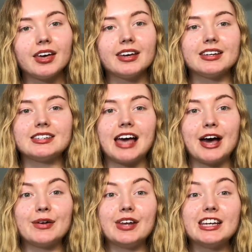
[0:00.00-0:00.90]

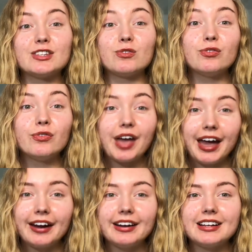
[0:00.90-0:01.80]
sound is
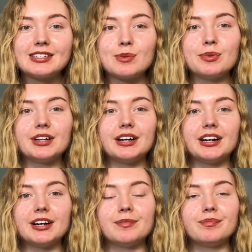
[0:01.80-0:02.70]
very
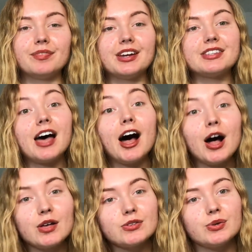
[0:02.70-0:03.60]
similar. It's
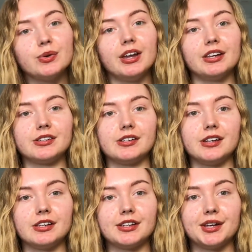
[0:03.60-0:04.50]
also an
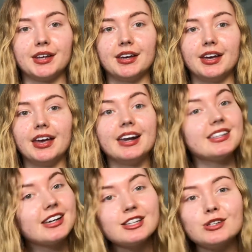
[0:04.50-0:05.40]
interdental, and it's
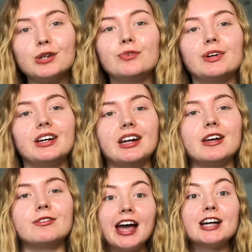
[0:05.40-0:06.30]
also a
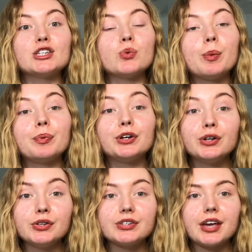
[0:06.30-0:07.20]
fricative. So we
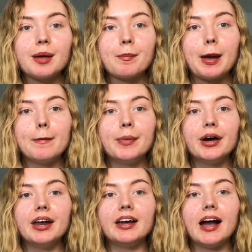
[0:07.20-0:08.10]
produce it by
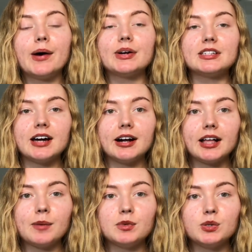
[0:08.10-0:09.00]
putting our tongue
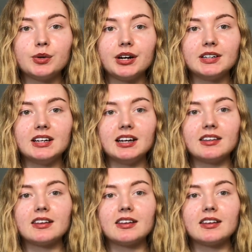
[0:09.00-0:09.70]
in between our teeth